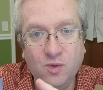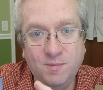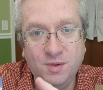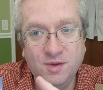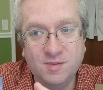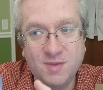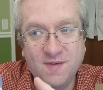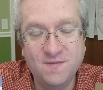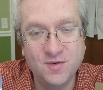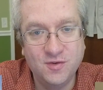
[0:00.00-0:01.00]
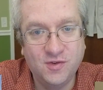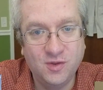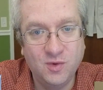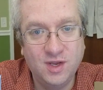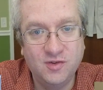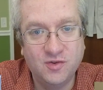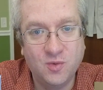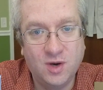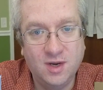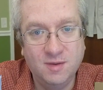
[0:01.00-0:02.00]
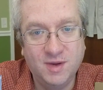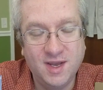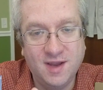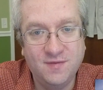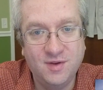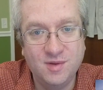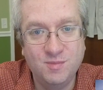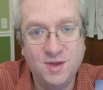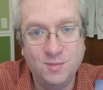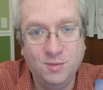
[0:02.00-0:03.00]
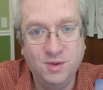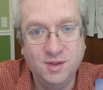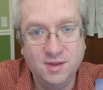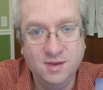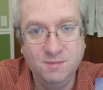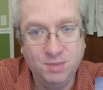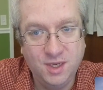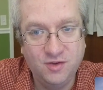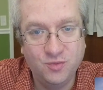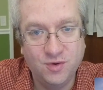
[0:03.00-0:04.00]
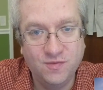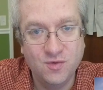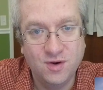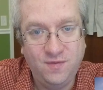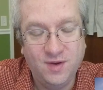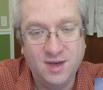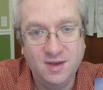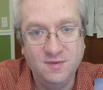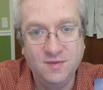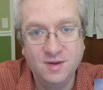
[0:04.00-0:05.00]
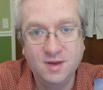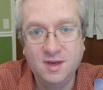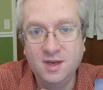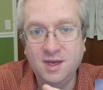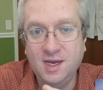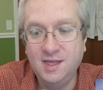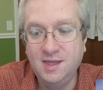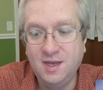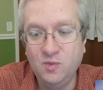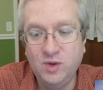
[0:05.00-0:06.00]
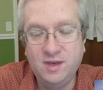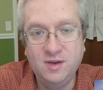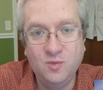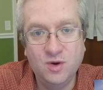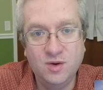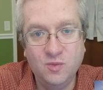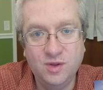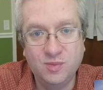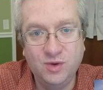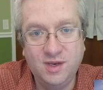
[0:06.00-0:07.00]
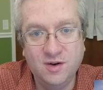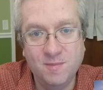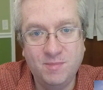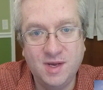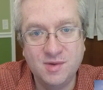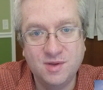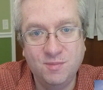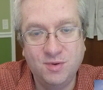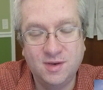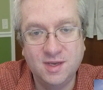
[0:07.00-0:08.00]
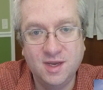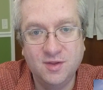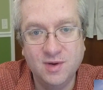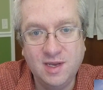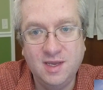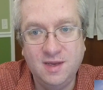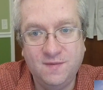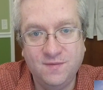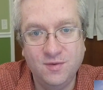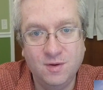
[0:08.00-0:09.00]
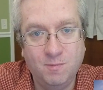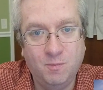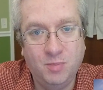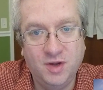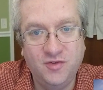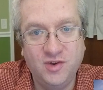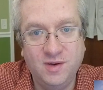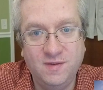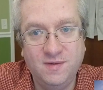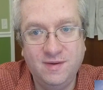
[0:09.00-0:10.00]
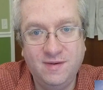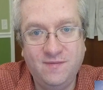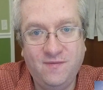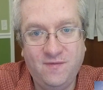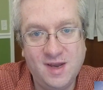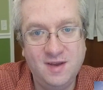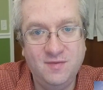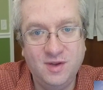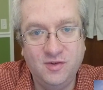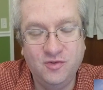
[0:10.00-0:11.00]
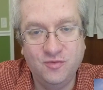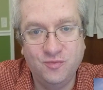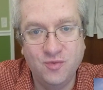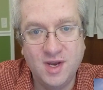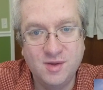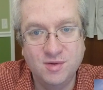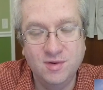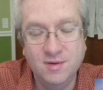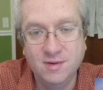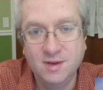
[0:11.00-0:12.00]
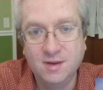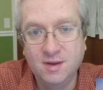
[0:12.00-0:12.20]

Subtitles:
We built my first 3-inch quad. About a half a dozen people built the PH-145. And then we did we did our best to put together a kit for a budget 5-inch racer,